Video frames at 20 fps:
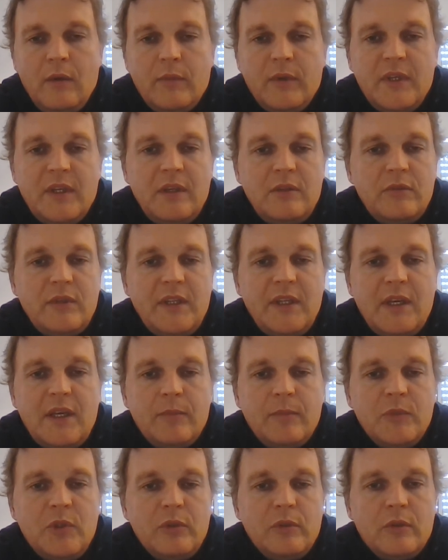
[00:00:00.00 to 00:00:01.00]
We didn't really
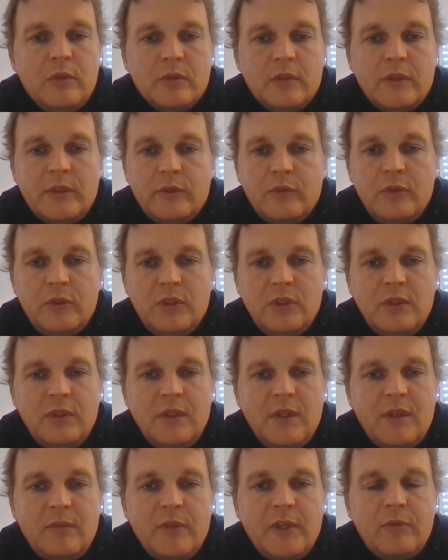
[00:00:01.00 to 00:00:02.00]
come to a
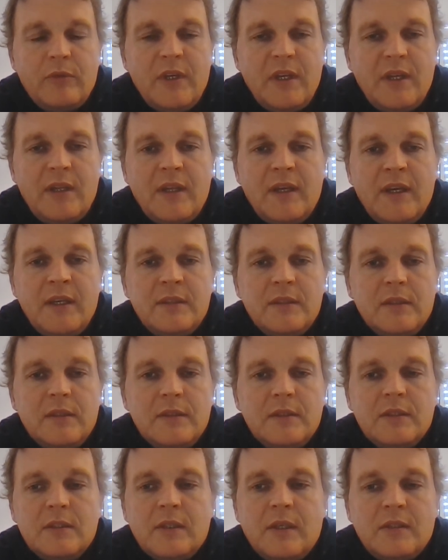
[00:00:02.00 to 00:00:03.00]
conclusion, and we realized
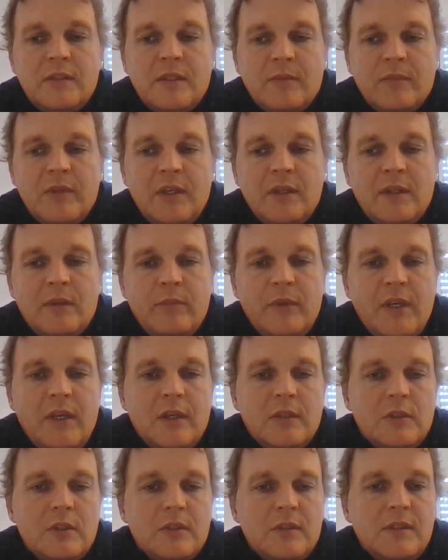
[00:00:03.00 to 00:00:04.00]
this is not something that we
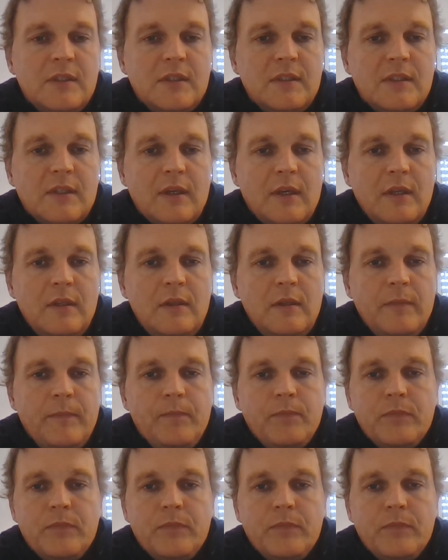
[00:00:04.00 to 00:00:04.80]
can just decide,